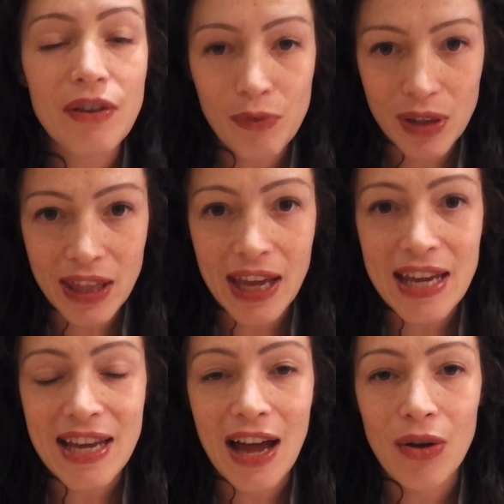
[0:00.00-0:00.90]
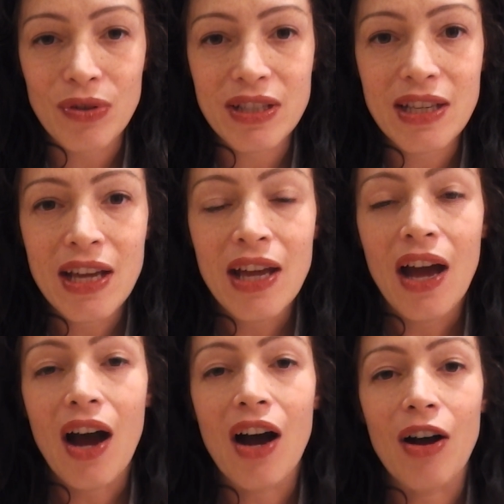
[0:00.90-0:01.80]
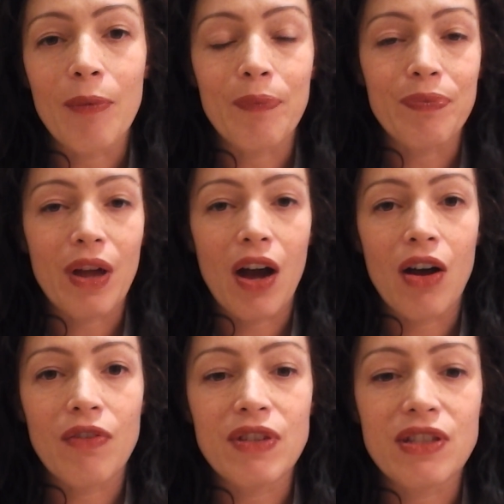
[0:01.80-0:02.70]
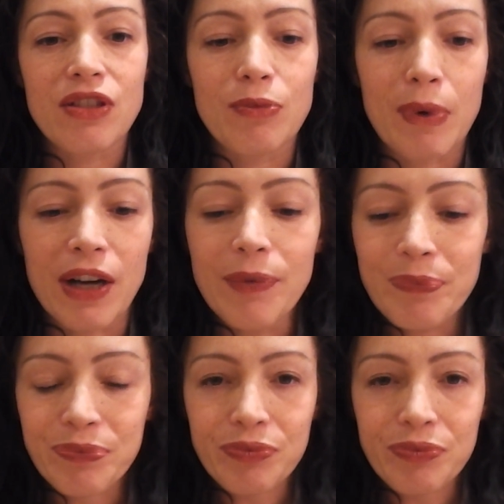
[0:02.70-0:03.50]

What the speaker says: with the 8 counts of Zumba?